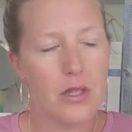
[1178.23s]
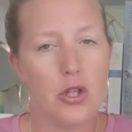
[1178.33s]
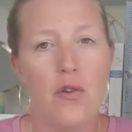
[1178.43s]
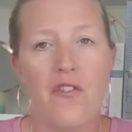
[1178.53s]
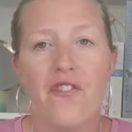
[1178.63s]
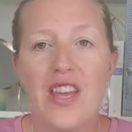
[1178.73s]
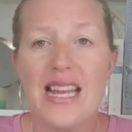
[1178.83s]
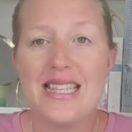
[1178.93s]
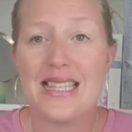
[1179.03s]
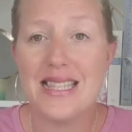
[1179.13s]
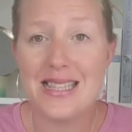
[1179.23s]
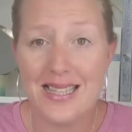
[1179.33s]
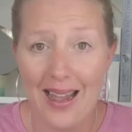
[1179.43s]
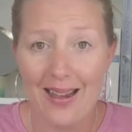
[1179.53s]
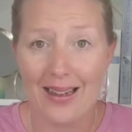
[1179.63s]
you feel
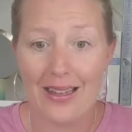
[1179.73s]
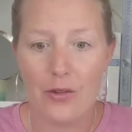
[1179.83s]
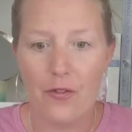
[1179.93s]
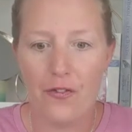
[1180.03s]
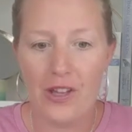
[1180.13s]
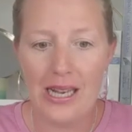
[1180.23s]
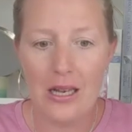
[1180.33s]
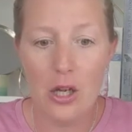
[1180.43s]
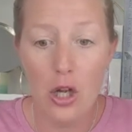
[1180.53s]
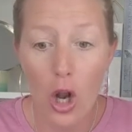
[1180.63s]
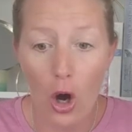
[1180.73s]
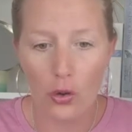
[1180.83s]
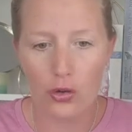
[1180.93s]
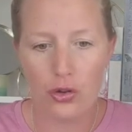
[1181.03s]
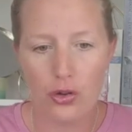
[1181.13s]
stuck, you feel
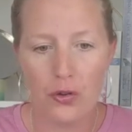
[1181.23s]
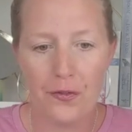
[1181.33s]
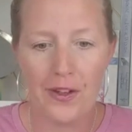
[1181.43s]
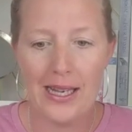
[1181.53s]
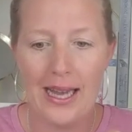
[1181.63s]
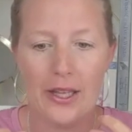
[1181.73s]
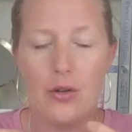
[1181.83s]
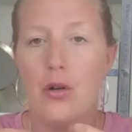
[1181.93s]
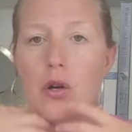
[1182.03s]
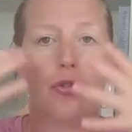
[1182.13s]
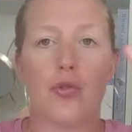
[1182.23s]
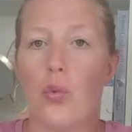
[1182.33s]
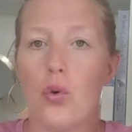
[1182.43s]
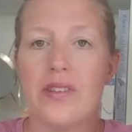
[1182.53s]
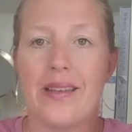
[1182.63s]
lost, you feel like you lost
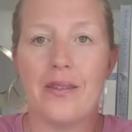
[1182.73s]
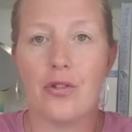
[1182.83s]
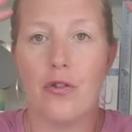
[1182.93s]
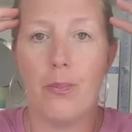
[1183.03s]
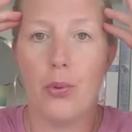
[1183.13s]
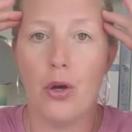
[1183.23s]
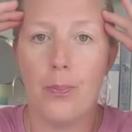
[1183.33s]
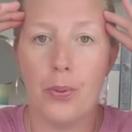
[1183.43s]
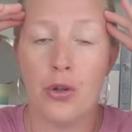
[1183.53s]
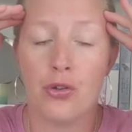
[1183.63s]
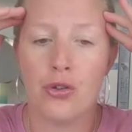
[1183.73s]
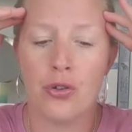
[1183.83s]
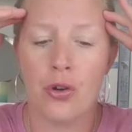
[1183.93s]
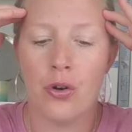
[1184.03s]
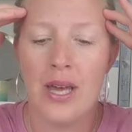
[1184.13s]
all sense of purpose,
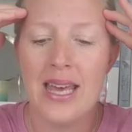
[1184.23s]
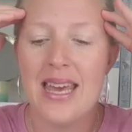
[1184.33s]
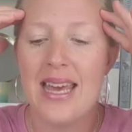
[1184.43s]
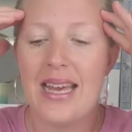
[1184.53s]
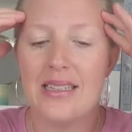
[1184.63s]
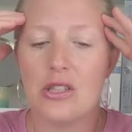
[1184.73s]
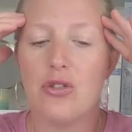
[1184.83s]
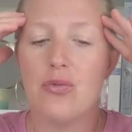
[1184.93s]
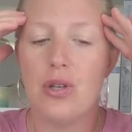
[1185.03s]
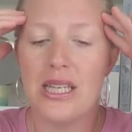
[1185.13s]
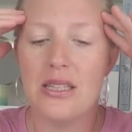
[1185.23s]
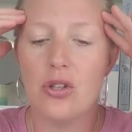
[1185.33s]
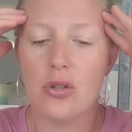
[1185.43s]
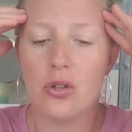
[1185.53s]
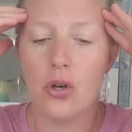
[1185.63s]
you know, and that you really
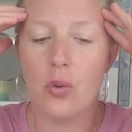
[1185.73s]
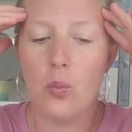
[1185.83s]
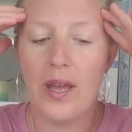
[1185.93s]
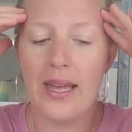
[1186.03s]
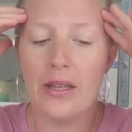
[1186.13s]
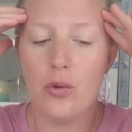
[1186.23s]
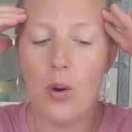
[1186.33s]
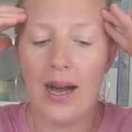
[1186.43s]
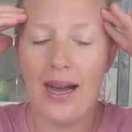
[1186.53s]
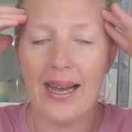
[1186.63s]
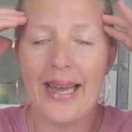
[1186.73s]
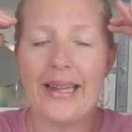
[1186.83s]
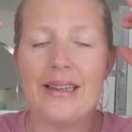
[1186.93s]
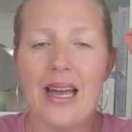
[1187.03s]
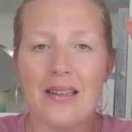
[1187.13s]
don't know where you are,
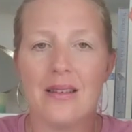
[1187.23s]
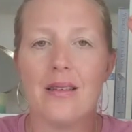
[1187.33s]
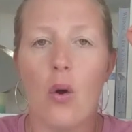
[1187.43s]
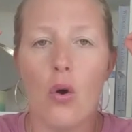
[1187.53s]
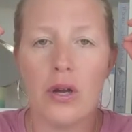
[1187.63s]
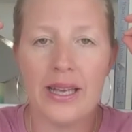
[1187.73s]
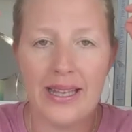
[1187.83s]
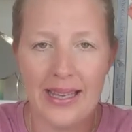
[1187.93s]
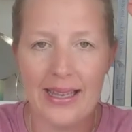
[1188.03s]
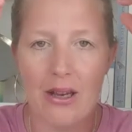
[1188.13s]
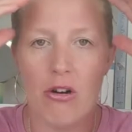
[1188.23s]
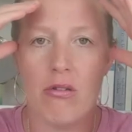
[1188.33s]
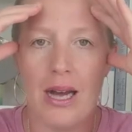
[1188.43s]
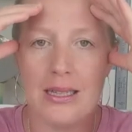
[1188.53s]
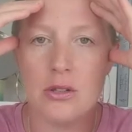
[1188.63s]
and that's okay.
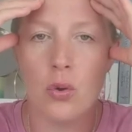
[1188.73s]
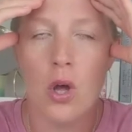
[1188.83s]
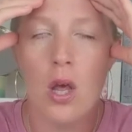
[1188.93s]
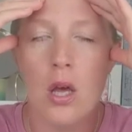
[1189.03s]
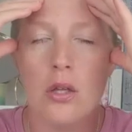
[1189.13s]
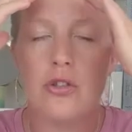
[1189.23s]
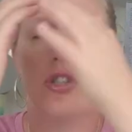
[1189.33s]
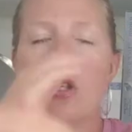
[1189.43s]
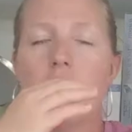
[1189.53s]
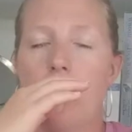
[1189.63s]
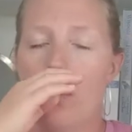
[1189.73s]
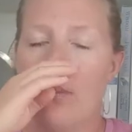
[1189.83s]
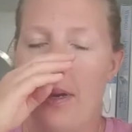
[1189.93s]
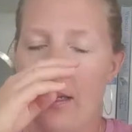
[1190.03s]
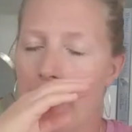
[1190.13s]
All right, so just a
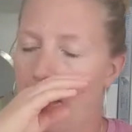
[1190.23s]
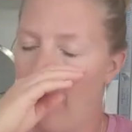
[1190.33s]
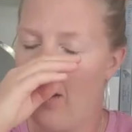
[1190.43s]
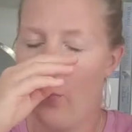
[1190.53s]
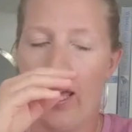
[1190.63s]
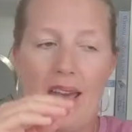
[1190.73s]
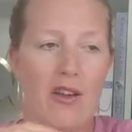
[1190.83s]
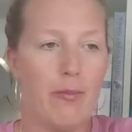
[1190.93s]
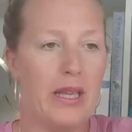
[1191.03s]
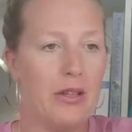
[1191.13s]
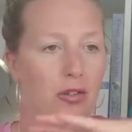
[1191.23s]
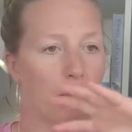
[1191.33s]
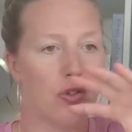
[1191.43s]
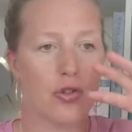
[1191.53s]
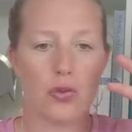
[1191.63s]
reminder, we have
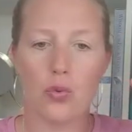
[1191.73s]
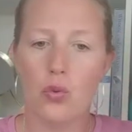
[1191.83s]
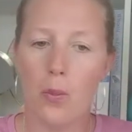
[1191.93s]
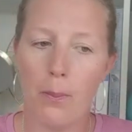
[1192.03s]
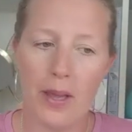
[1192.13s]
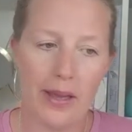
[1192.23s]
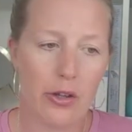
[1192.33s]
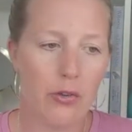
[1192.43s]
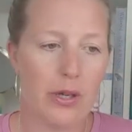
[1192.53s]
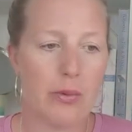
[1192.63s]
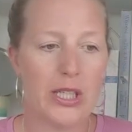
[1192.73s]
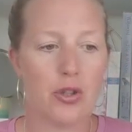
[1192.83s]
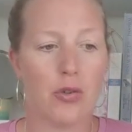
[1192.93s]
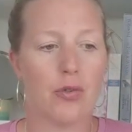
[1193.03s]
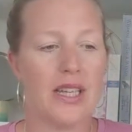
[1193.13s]
been through Mercury
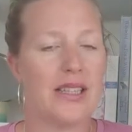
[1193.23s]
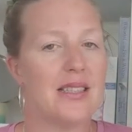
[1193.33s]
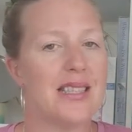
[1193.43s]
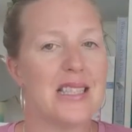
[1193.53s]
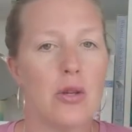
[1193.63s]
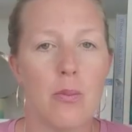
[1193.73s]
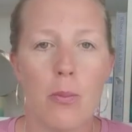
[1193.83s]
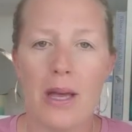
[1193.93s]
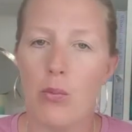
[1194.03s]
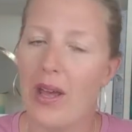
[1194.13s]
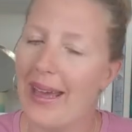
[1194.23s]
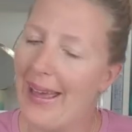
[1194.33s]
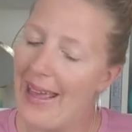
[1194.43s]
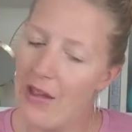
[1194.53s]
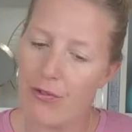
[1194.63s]
retrograde. This is the moment where
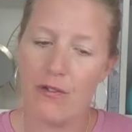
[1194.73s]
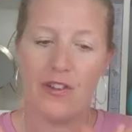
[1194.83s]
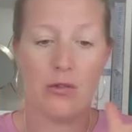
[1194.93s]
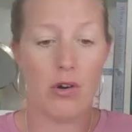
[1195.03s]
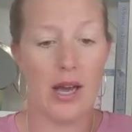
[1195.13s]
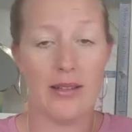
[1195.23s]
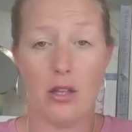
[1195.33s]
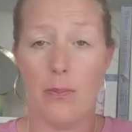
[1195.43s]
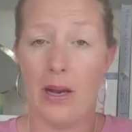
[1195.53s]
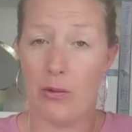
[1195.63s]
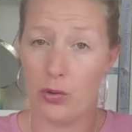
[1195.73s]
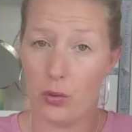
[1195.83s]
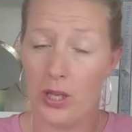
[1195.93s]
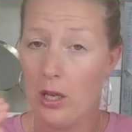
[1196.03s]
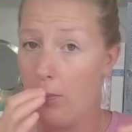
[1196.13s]
everything rises up, and I was
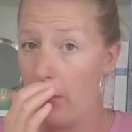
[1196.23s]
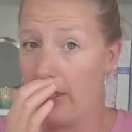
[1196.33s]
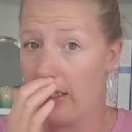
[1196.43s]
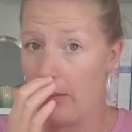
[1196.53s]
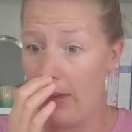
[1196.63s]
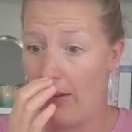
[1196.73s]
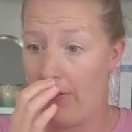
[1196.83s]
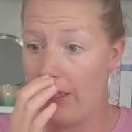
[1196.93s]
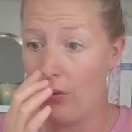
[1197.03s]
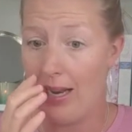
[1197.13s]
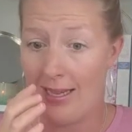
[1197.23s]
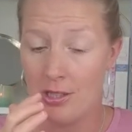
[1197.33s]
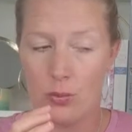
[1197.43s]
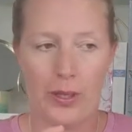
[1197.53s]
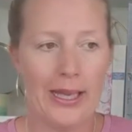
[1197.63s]
talking about that in my video
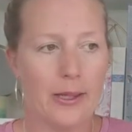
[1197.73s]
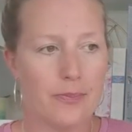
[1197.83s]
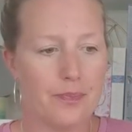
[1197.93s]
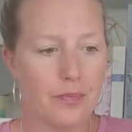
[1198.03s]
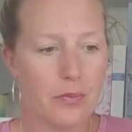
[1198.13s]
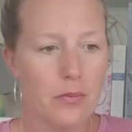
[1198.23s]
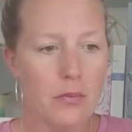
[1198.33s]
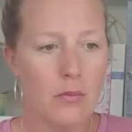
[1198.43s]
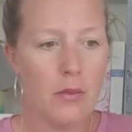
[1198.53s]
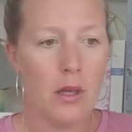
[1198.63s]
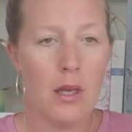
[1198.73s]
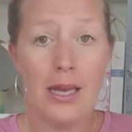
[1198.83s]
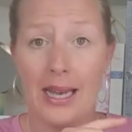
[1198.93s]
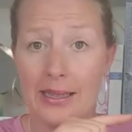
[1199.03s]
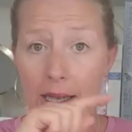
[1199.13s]
last week,
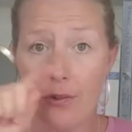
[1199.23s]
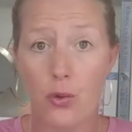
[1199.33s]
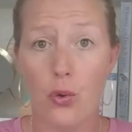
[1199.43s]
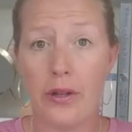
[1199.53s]
and that's go